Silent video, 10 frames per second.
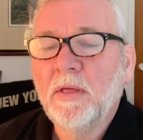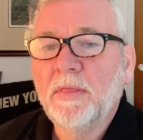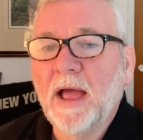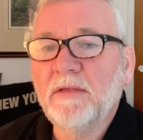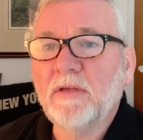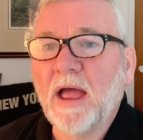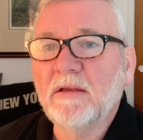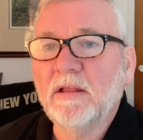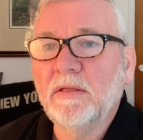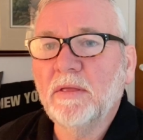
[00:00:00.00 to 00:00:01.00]
that's
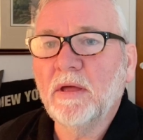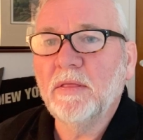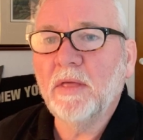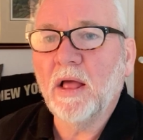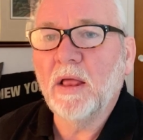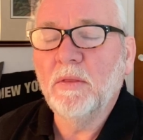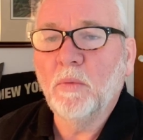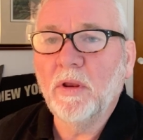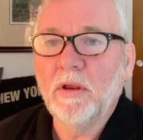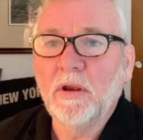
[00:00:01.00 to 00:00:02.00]
actually the
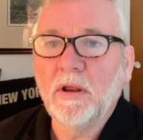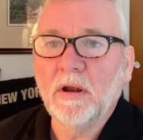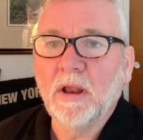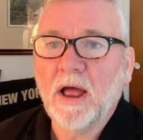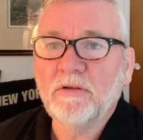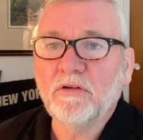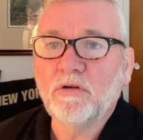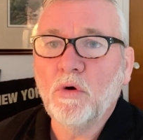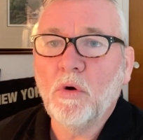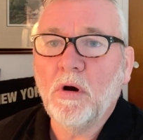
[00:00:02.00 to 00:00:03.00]
one of the
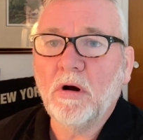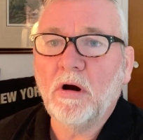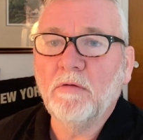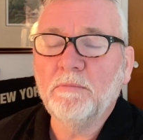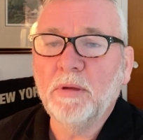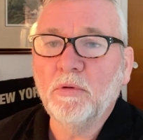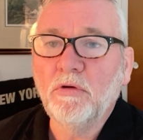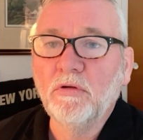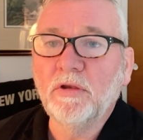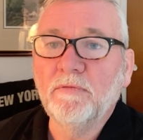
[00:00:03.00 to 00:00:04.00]
largest cohort of people
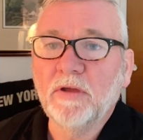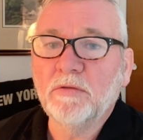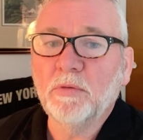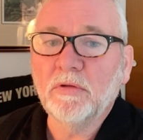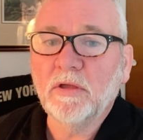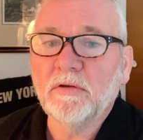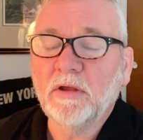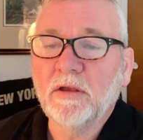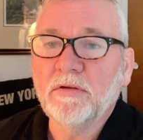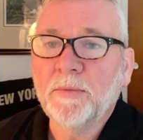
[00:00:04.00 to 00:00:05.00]
using Facebook these
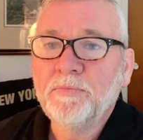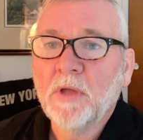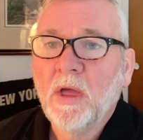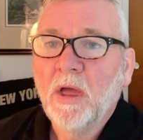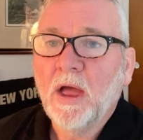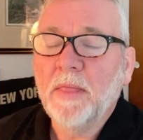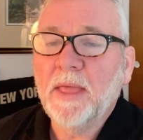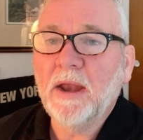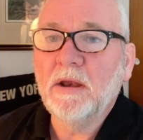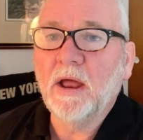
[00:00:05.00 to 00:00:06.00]
days. And
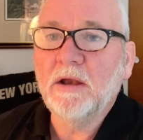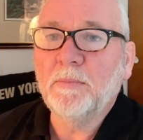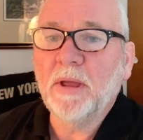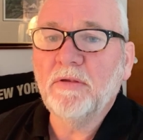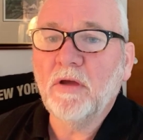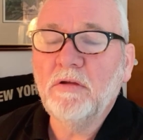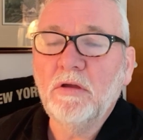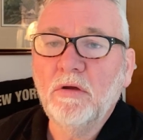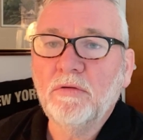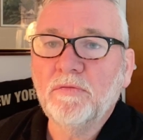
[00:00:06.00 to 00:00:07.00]
then it depends how you
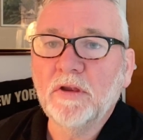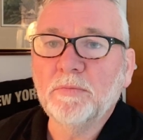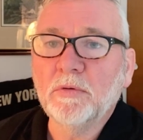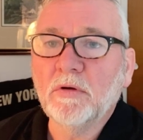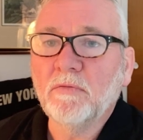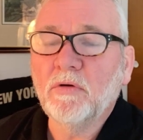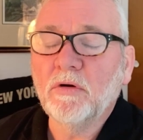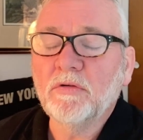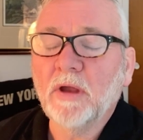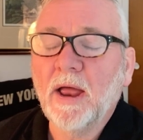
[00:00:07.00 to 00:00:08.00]
use Facebook, of
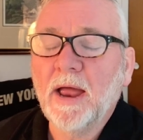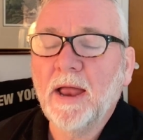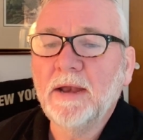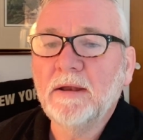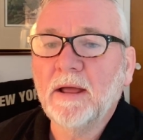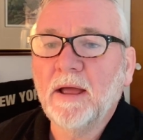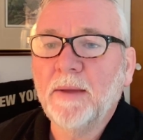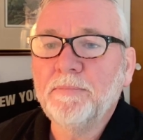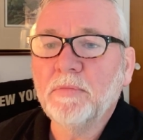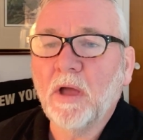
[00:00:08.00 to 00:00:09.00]
course. And
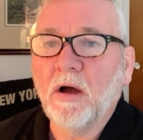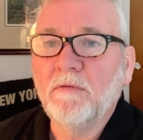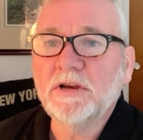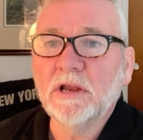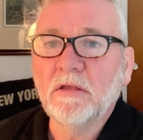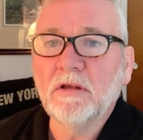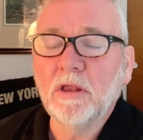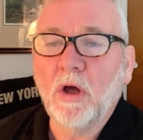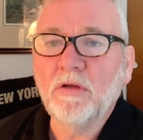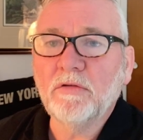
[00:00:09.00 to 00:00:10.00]
obviously there's
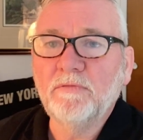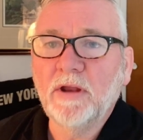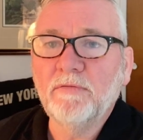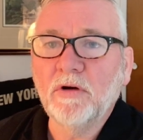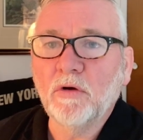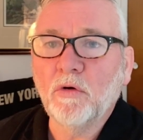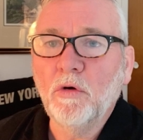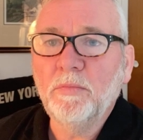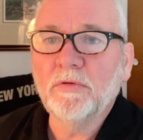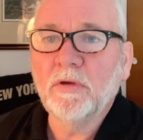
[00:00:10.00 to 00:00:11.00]
lots of different
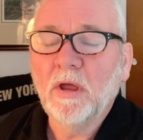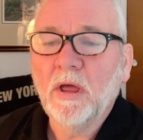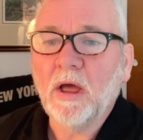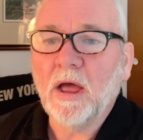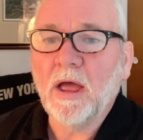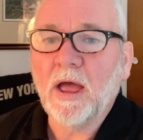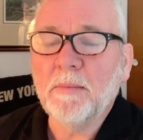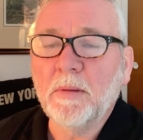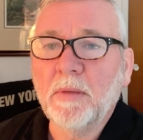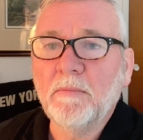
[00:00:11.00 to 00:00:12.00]
groups.
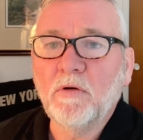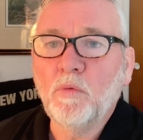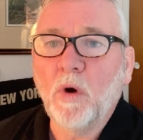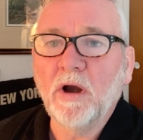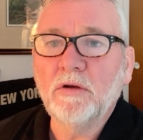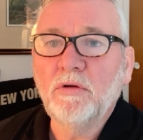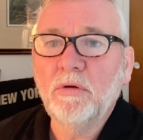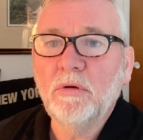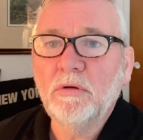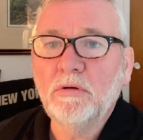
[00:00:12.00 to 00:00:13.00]
I'm a member of one or
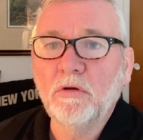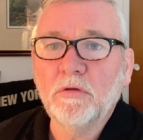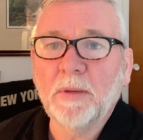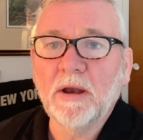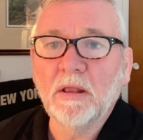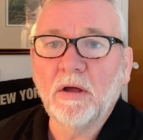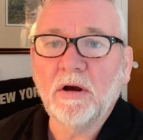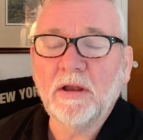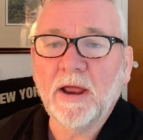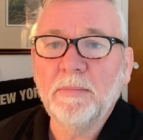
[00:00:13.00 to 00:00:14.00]
two, don't spend a lot
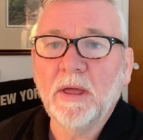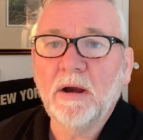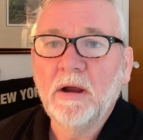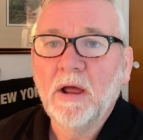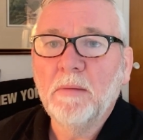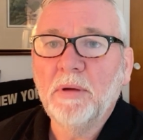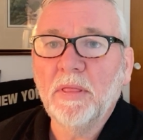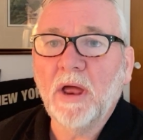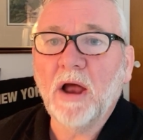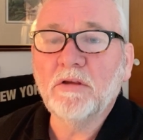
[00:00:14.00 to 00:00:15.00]
of time there. But
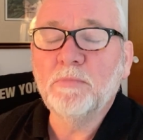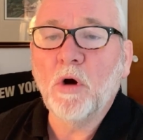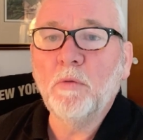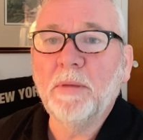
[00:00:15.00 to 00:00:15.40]
they are small